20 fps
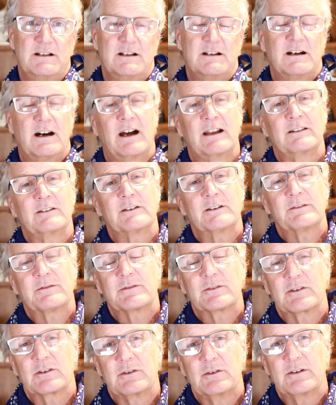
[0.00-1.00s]
I look for
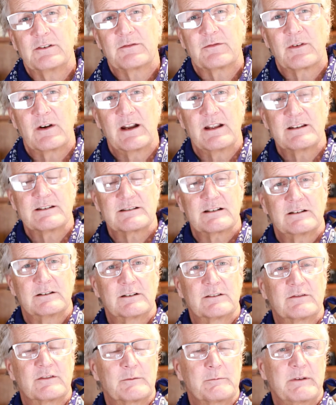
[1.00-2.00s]
good friends. I look
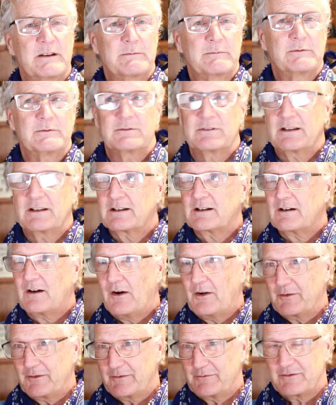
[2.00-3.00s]
for people like
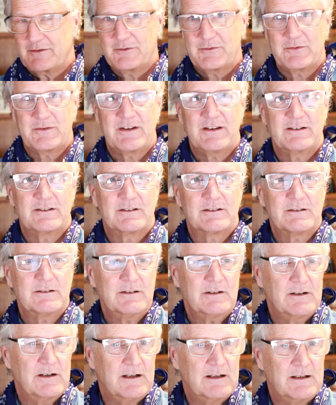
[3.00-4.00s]
all of you here
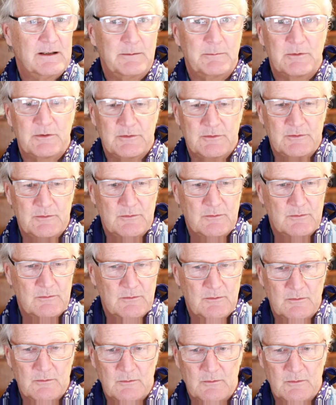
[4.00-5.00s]

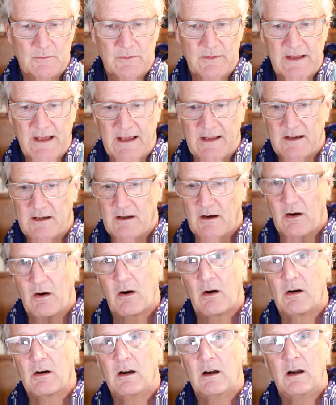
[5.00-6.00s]
that
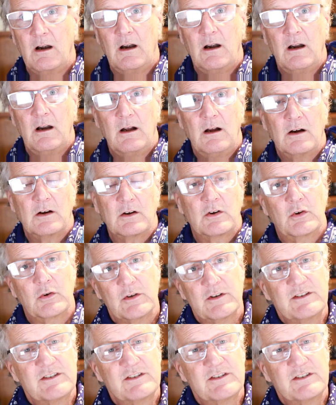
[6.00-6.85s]
are good